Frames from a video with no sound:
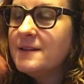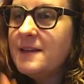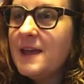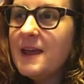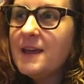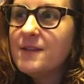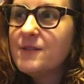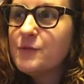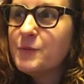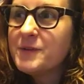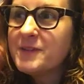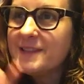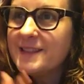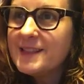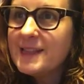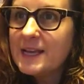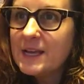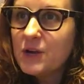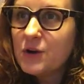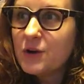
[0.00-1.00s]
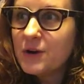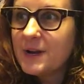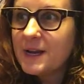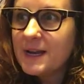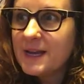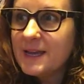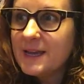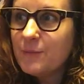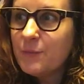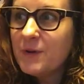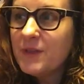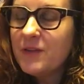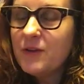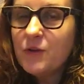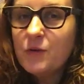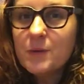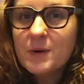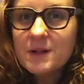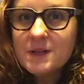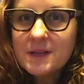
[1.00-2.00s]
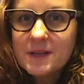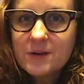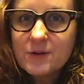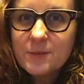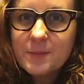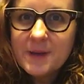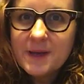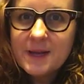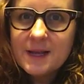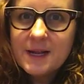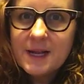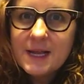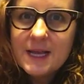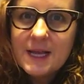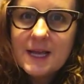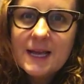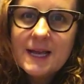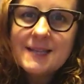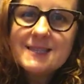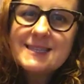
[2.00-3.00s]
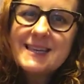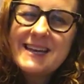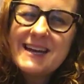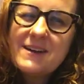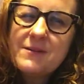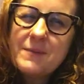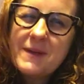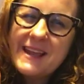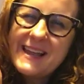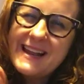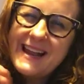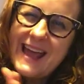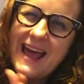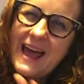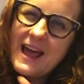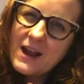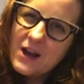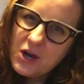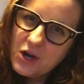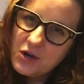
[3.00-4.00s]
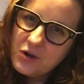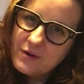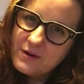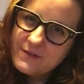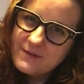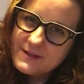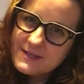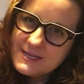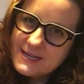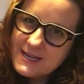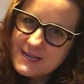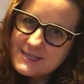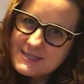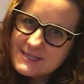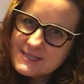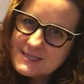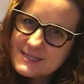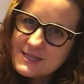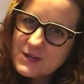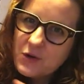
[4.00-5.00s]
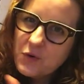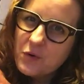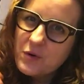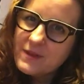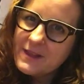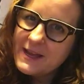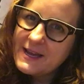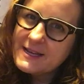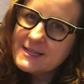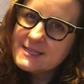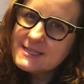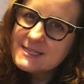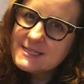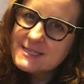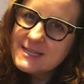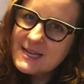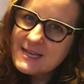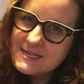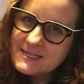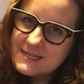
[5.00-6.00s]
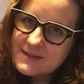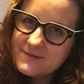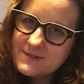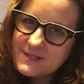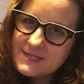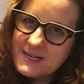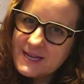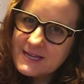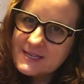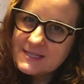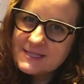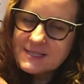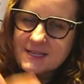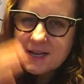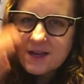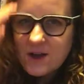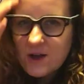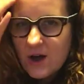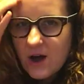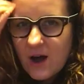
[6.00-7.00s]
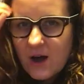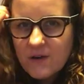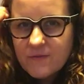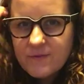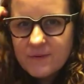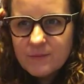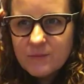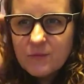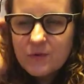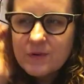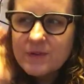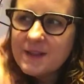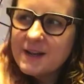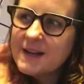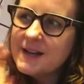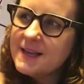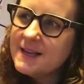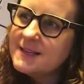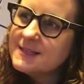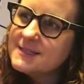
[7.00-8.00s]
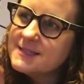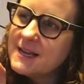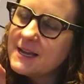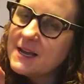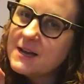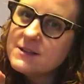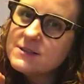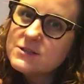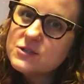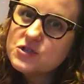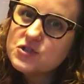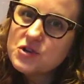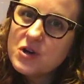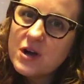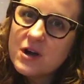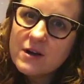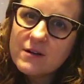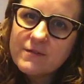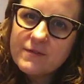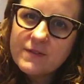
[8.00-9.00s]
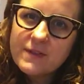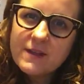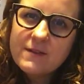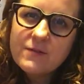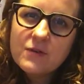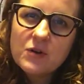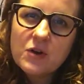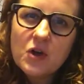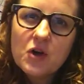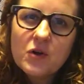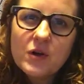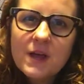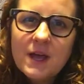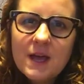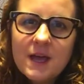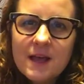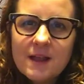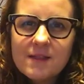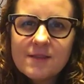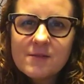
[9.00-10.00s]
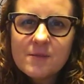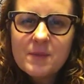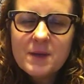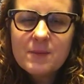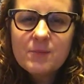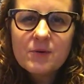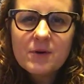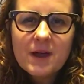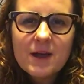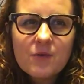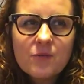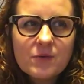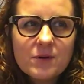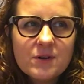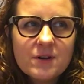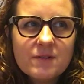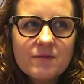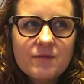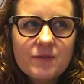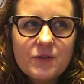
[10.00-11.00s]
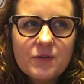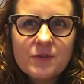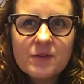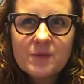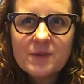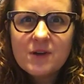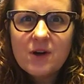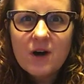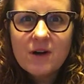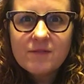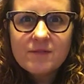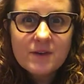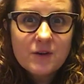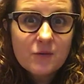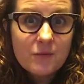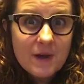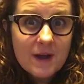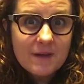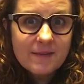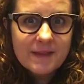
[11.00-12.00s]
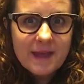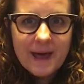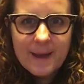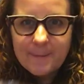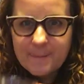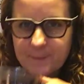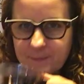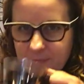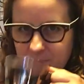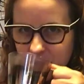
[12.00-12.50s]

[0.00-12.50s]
the taste was lingering with you a little bit. It's like kind of like an echo of a taste or like a scent of a taste, often more than it is like a strong flavor note. And some people get real confused with coffee around that.